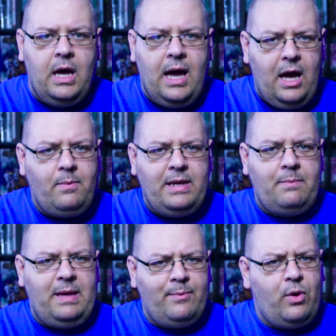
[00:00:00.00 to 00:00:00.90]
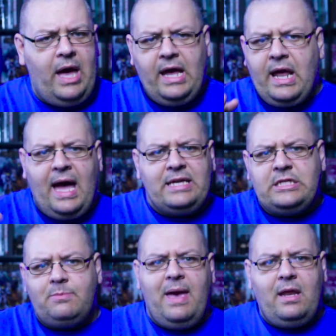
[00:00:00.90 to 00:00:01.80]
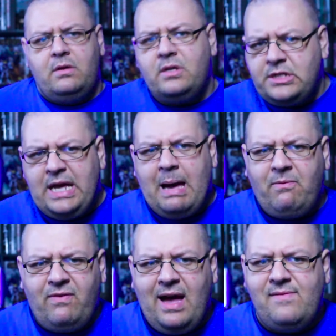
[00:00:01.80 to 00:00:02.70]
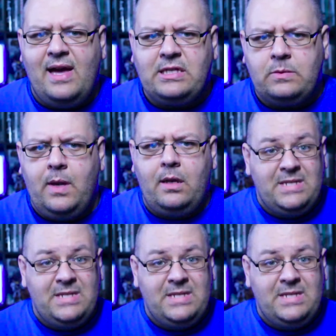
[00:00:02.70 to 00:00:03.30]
how many people had Iceman on their top 5 X-Men?